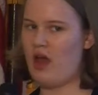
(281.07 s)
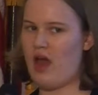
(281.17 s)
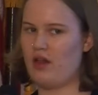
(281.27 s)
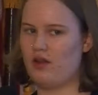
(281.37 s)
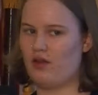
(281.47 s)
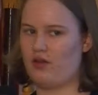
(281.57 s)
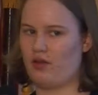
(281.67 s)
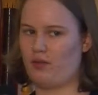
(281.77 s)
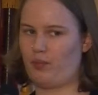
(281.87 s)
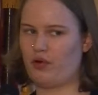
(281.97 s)
and
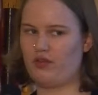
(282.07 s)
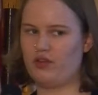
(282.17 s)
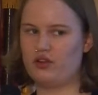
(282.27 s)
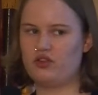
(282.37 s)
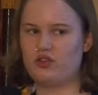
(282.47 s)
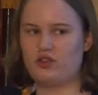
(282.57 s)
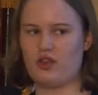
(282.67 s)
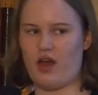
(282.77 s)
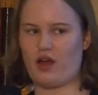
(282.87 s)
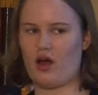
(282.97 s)
the privilege
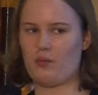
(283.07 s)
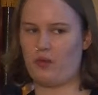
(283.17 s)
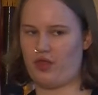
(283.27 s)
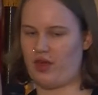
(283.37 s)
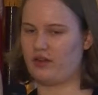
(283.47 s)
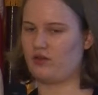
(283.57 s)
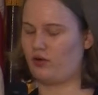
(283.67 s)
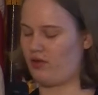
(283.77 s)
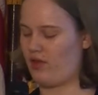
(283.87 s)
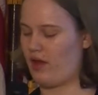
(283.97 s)
that come with that
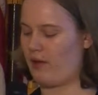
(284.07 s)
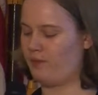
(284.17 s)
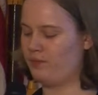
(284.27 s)
sort of thing.